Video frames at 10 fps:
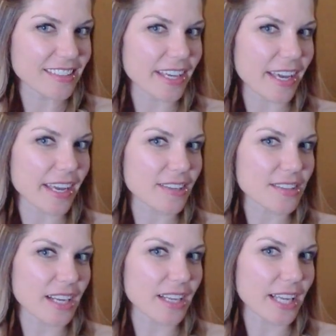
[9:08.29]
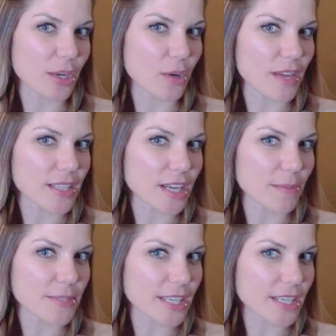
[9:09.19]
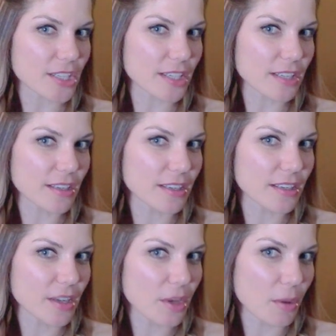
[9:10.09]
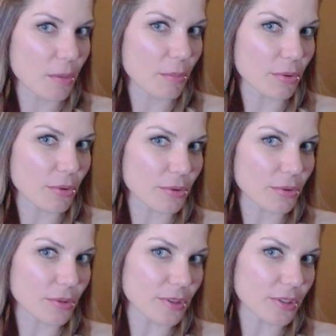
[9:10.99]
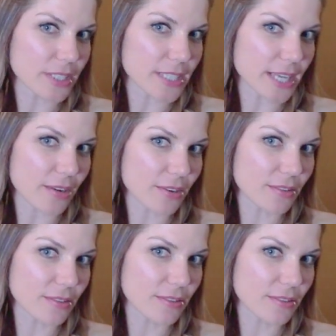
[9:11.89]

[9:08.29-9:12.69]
Okay, just gonna let go of that top section, pull it down,